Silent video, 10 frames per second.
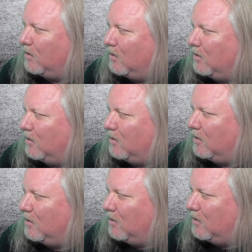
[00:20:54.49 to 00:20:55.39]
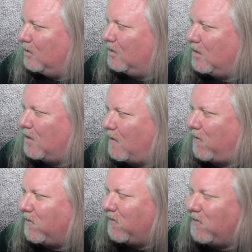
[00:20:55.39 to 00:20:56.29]

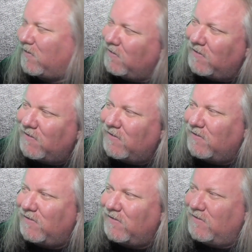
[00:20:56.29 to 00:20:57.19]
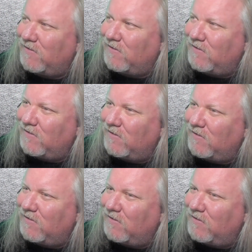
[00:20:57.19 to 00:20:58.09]

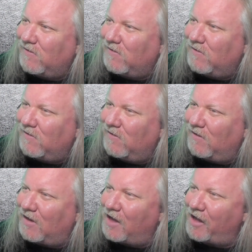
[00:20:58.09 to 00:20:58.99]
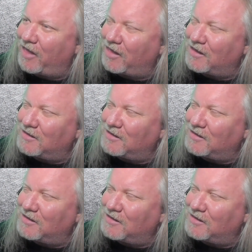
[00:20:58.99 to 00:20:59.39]
(no one is talking)